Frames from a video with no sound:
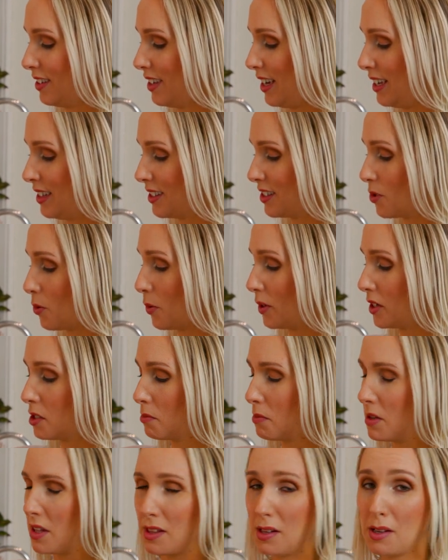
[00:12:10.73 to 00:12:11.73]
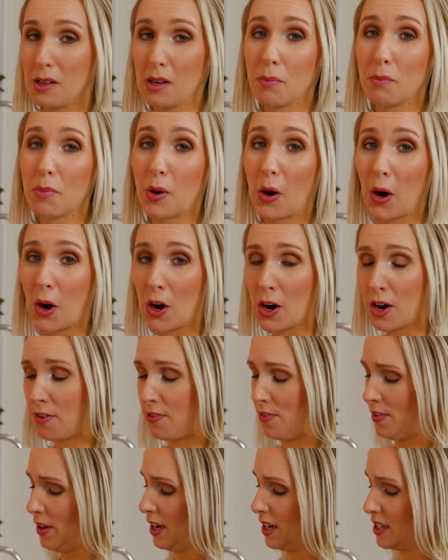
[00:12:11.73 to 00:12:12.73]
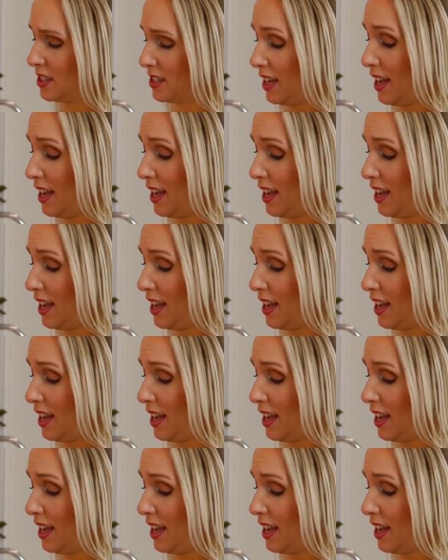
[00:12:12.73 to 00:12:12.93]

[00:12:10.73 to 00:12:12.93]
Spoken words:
and it's going to be the perfect